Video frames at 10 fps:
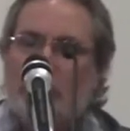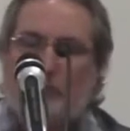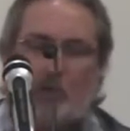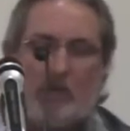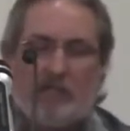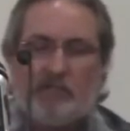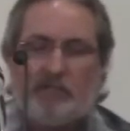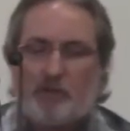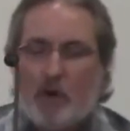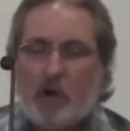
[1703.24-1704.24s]
toil and
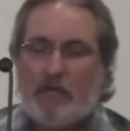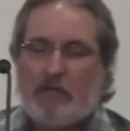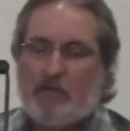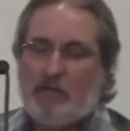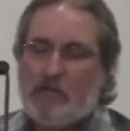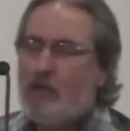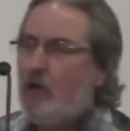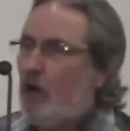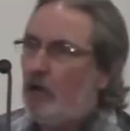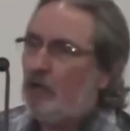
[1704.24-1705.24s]
toil
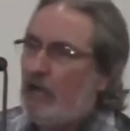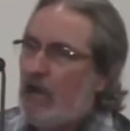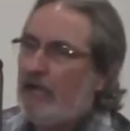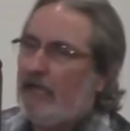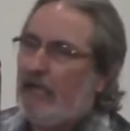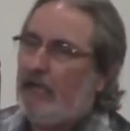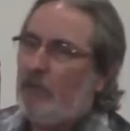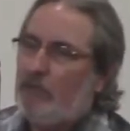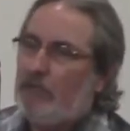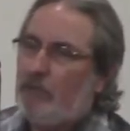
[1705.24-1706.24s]
all night, and
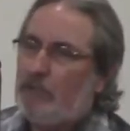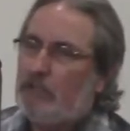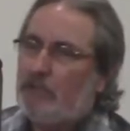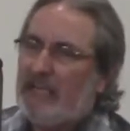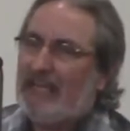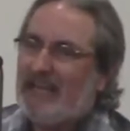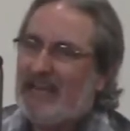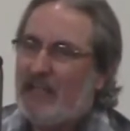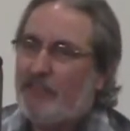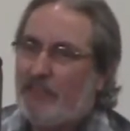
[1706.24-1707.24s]
we will get
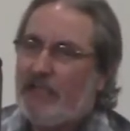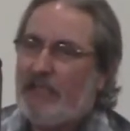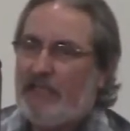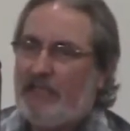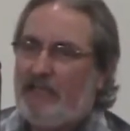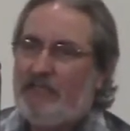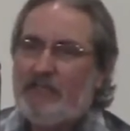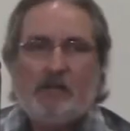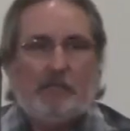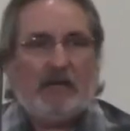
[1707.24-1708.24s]
nothing.
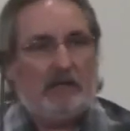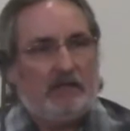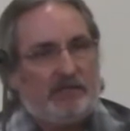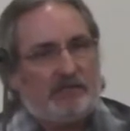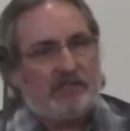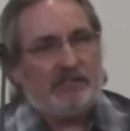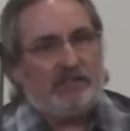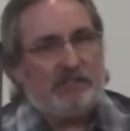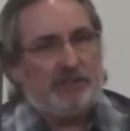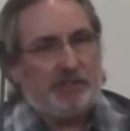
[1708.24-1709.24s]
But listen
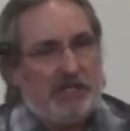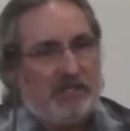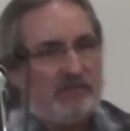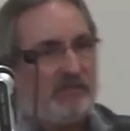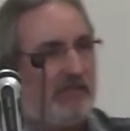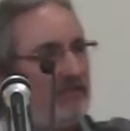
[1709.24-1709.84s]
to Jesus.